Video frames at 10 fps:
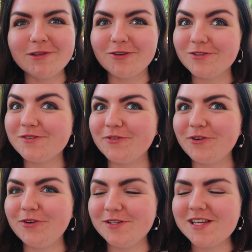with loads of
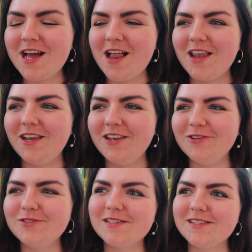food,
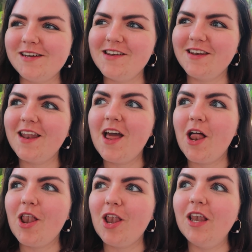loads of sun,
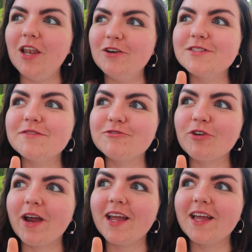loads of
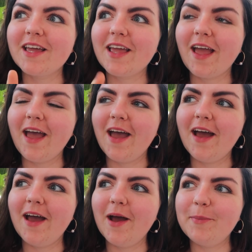drink.
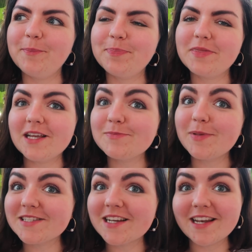That's
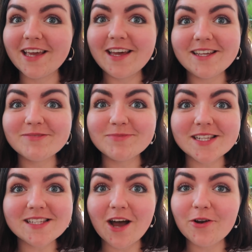basically it.
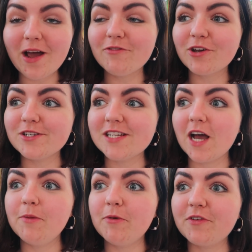That's how to have a good
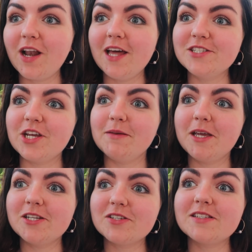time with Colette and
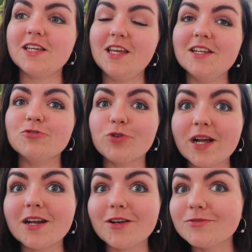Jamie, just eat and
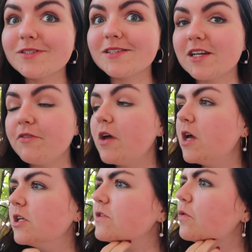drink loads of stuff.
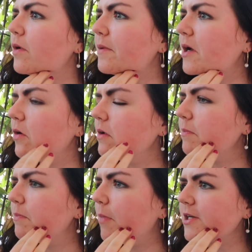So where are we going?
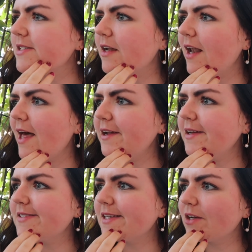Bar
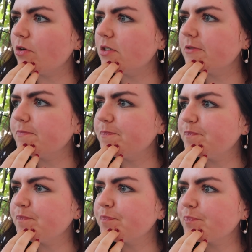Senoleta, isn't it called?
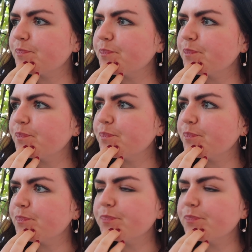We could either go